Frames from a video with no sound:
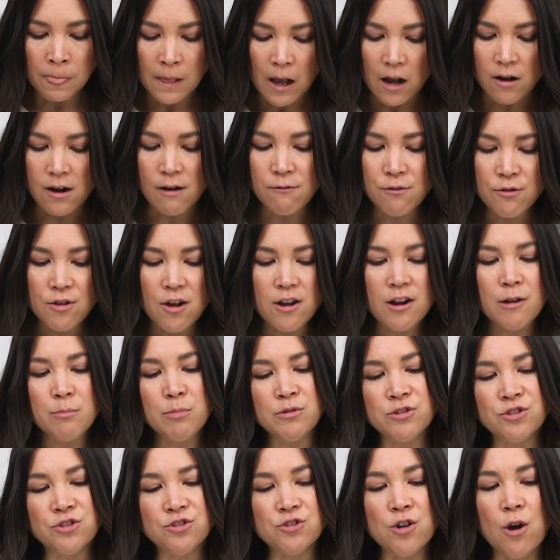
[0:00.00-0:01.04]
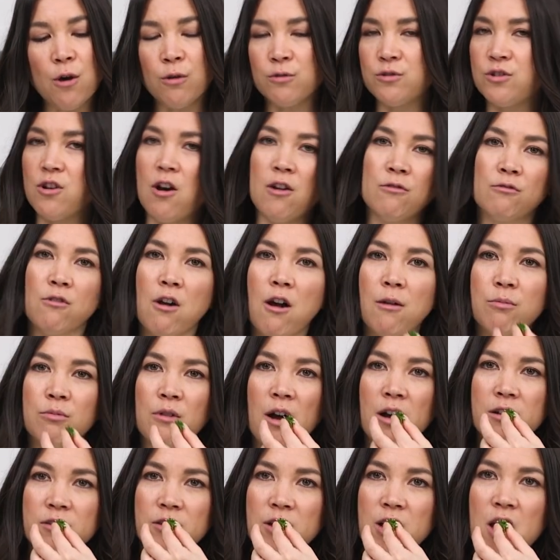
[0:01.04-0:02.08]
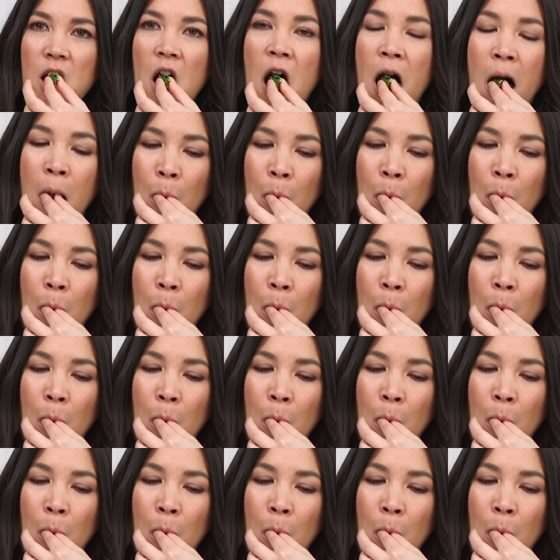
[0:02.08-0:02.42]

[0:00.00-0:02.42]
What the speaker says: I never thought I'd be stoked on raw broccoli.